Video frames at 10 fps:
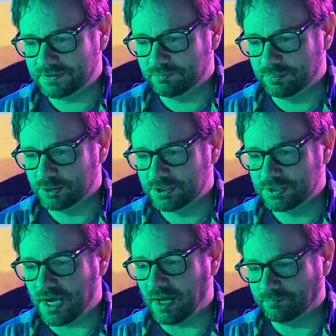it
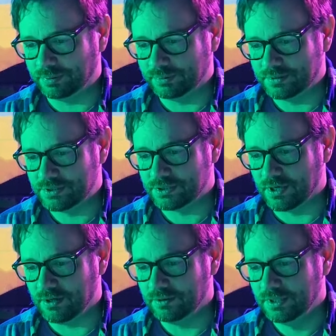pushes up.
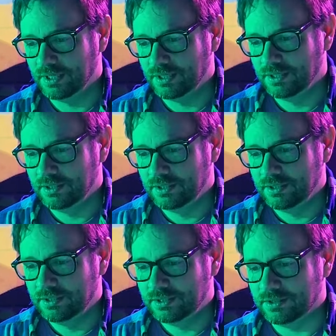So
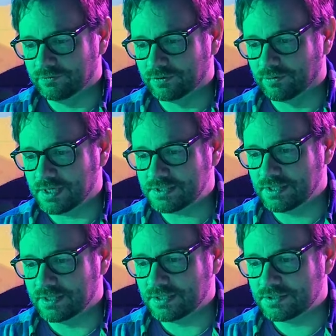if for the rest
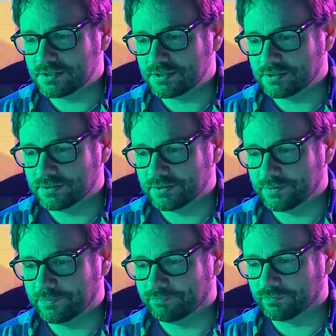of this
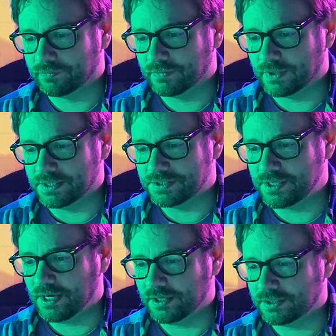I
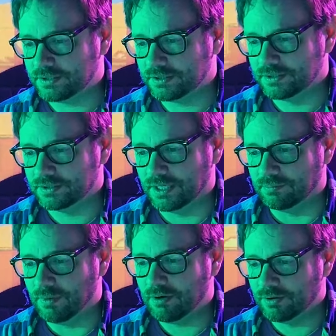suck
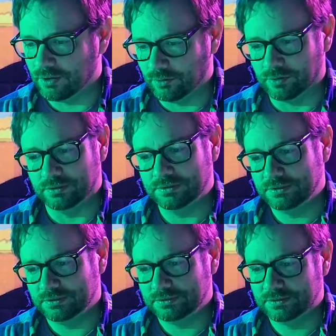at Mario World,
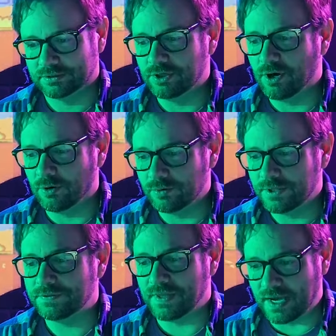know
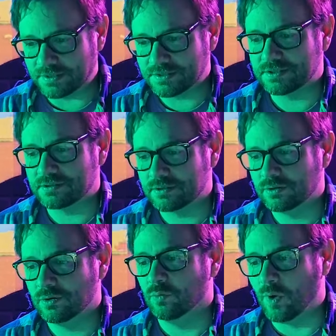that that's
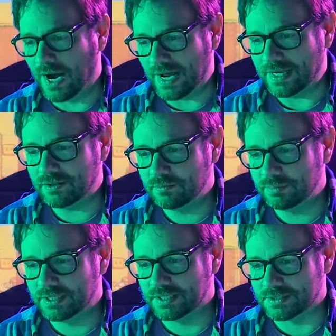why,
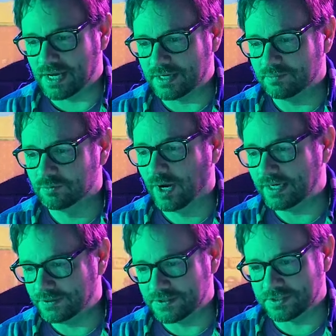because I am
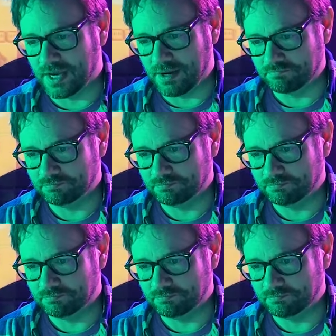great at this game.